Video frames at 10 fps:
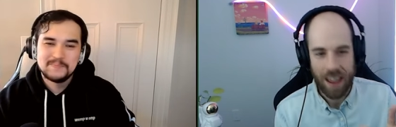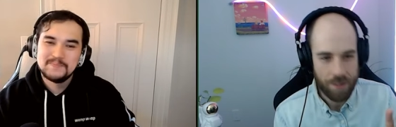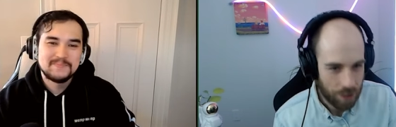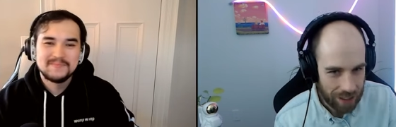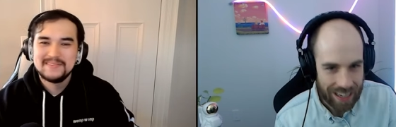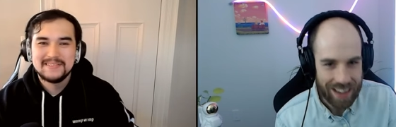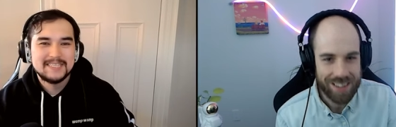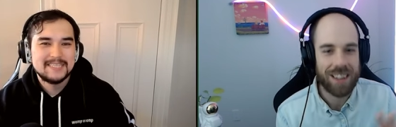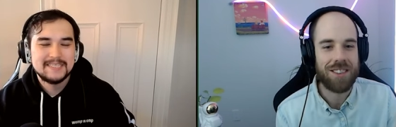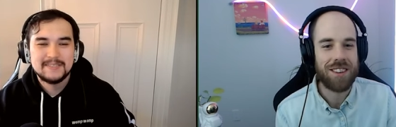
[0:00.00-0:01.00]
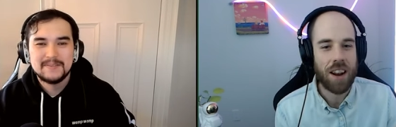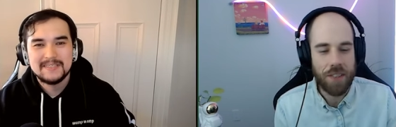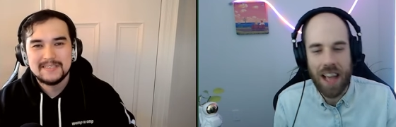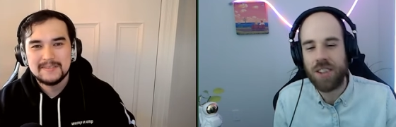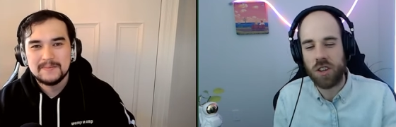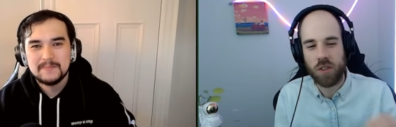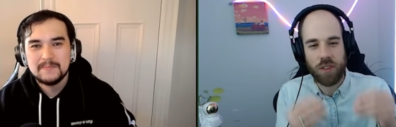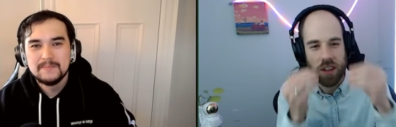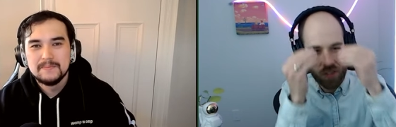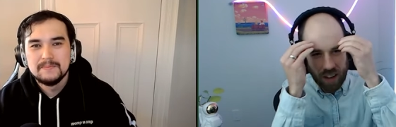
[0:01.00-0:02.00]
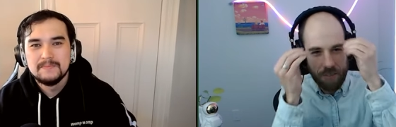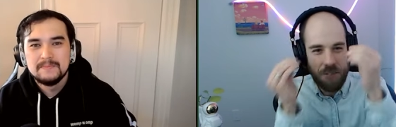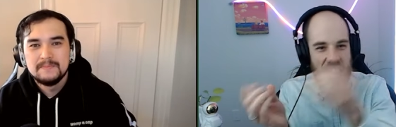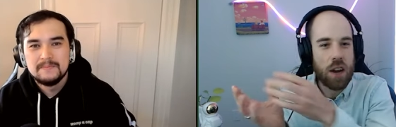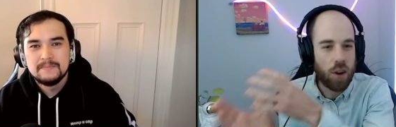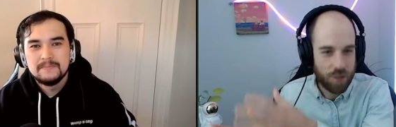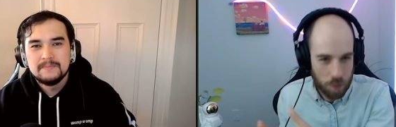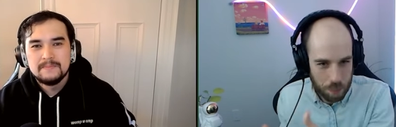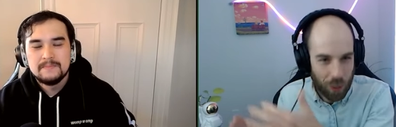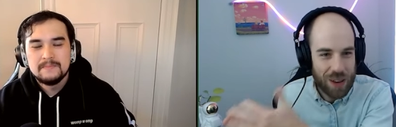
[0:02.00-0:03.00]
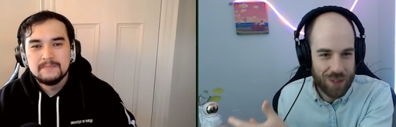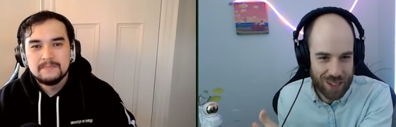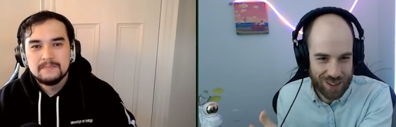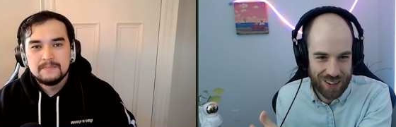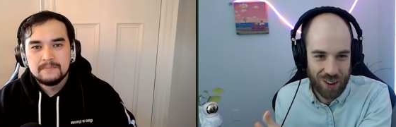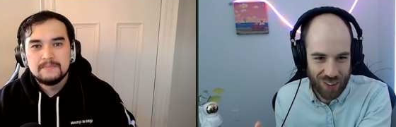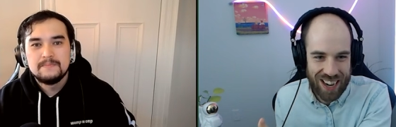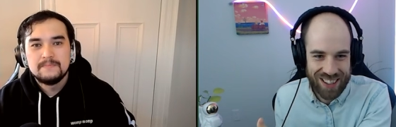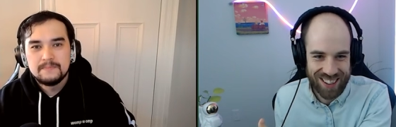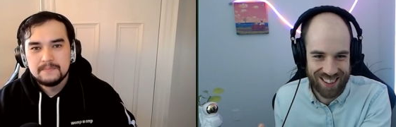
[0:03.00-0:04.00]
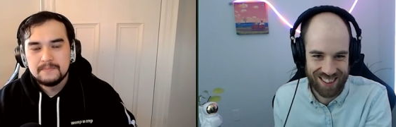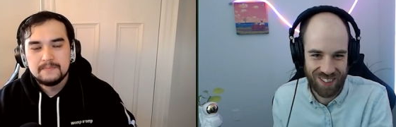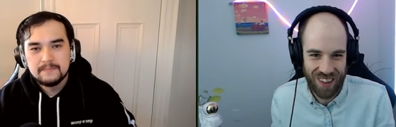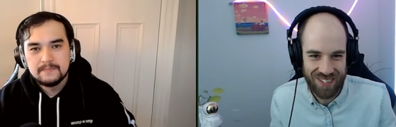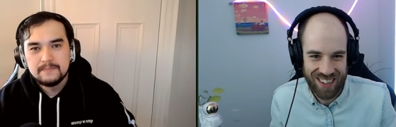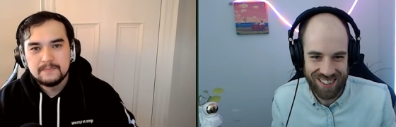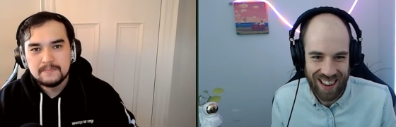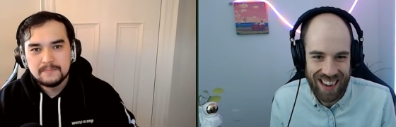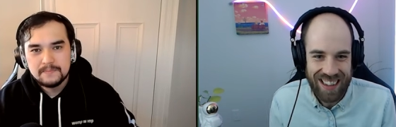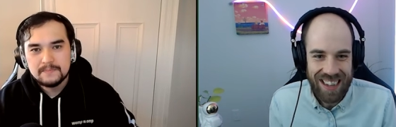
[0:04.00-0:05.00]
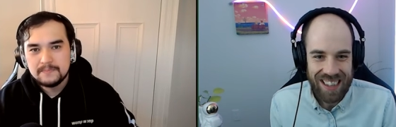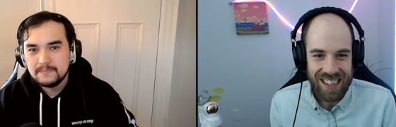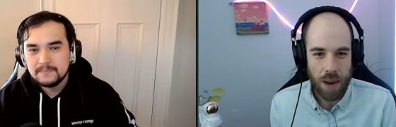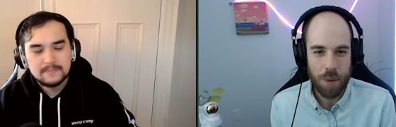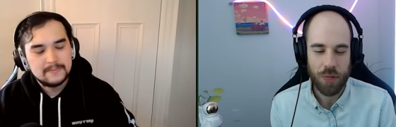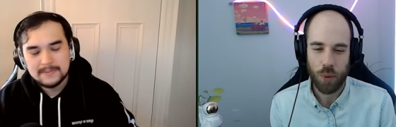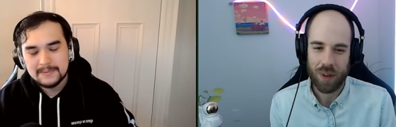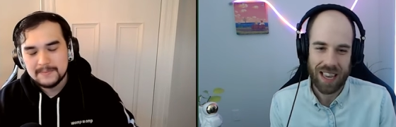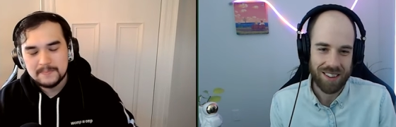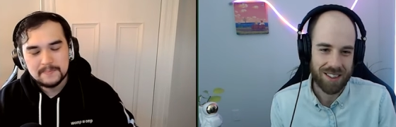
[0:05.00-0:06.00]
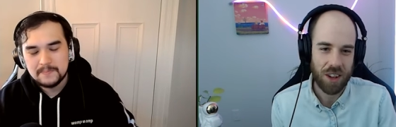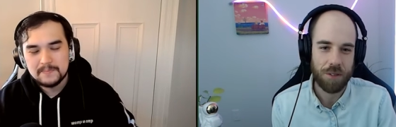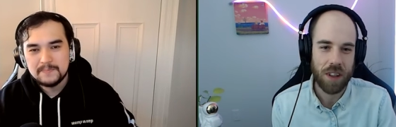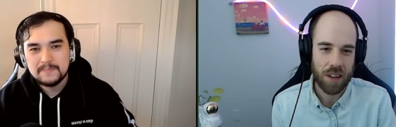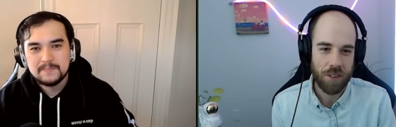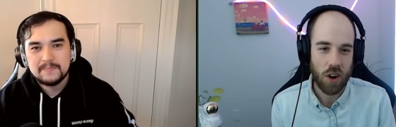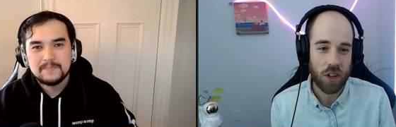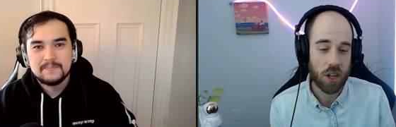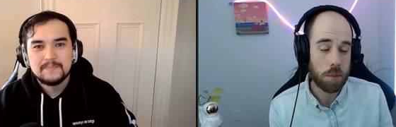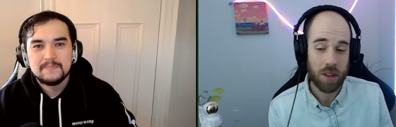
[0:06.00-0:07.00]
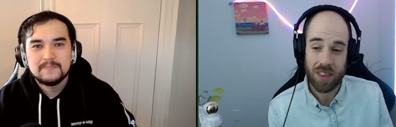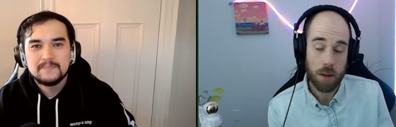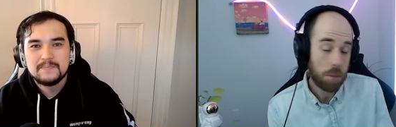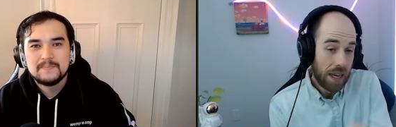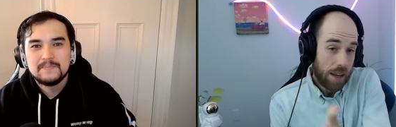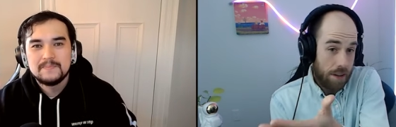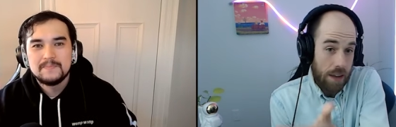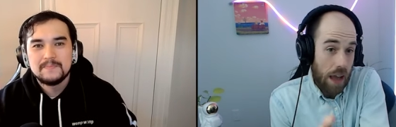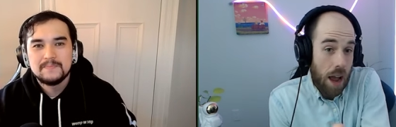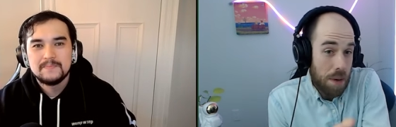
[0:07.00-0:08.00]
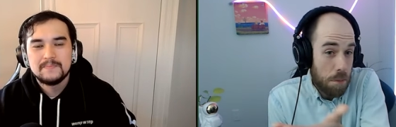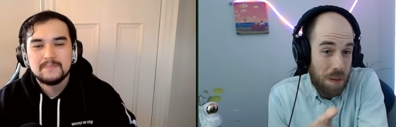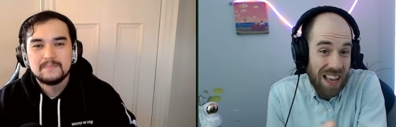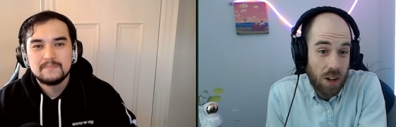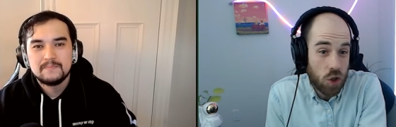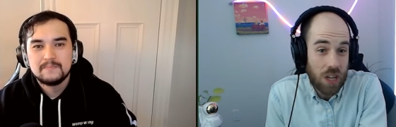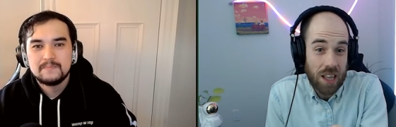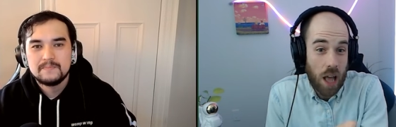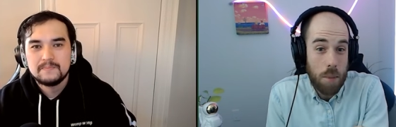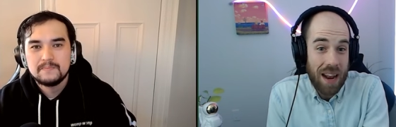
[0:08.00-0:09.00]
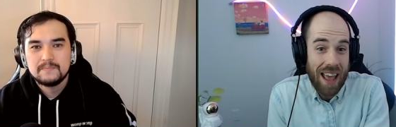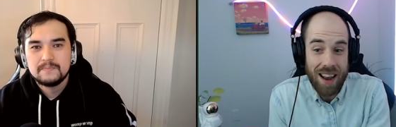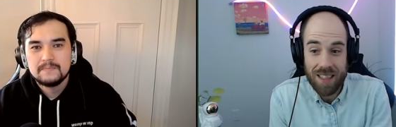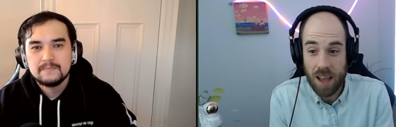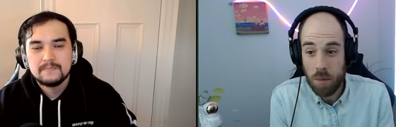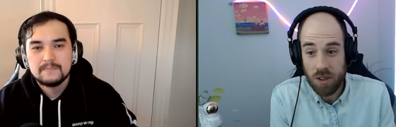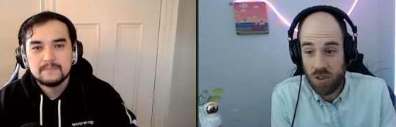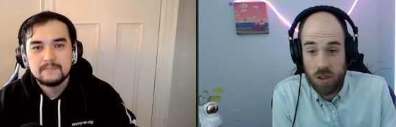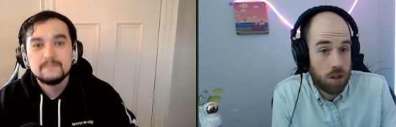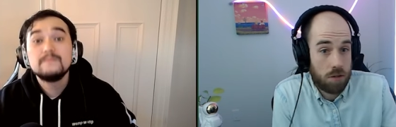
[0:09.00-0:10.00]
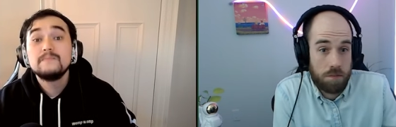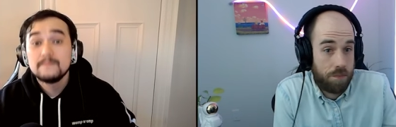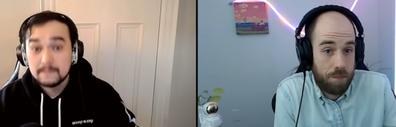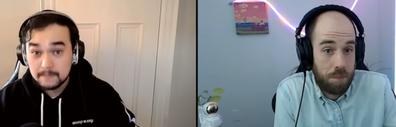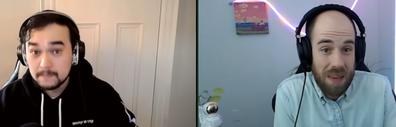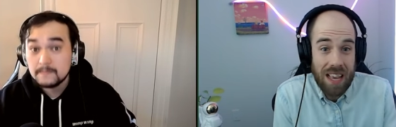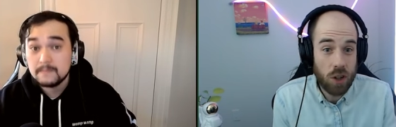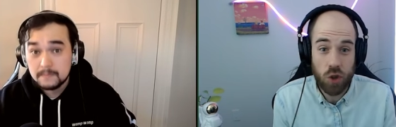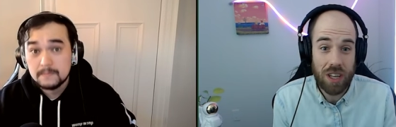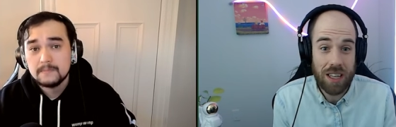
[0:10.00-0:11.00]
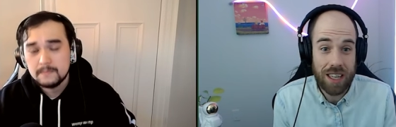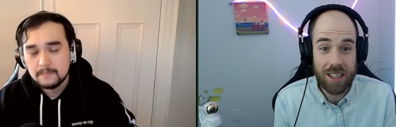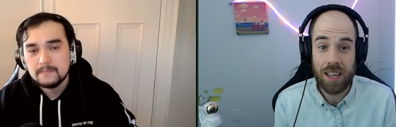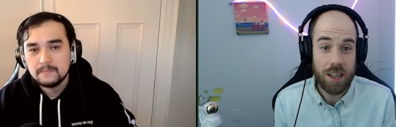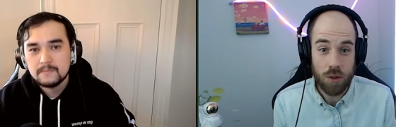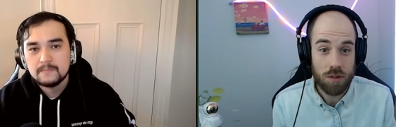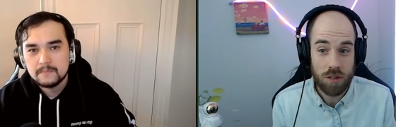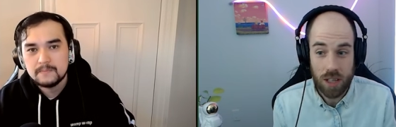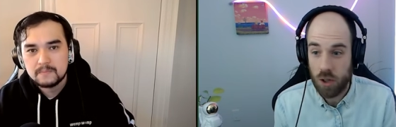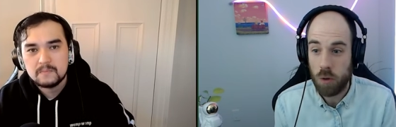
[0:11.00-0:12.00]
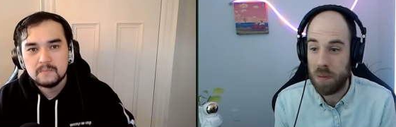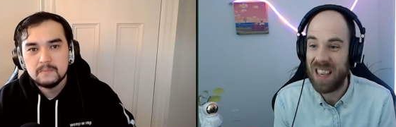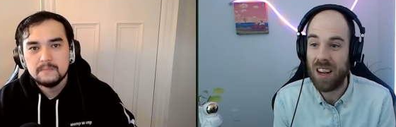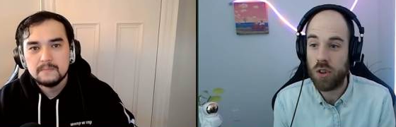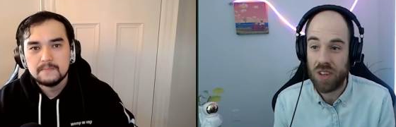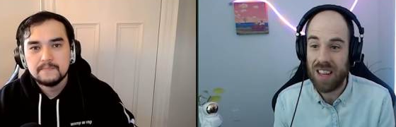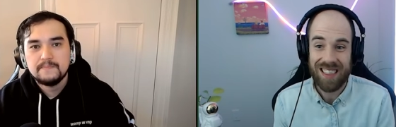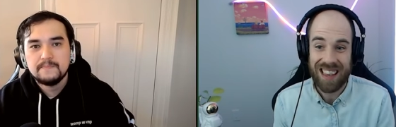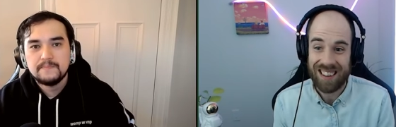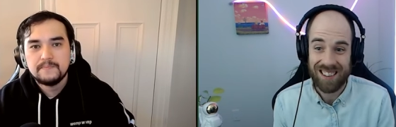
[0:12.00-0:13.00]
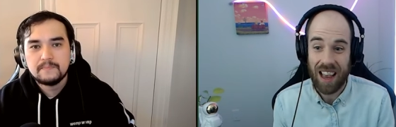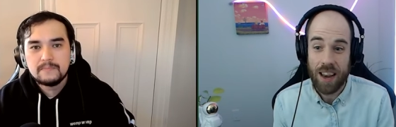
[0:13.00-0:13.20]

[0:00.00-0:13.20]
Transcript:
Speaker 1: that far, guys. That just feels like fear from previous iterations of MSI coming through again. Still feeling very good about them. I mean, BLG climbing ahead of them is just BLG continues to do BLG things. I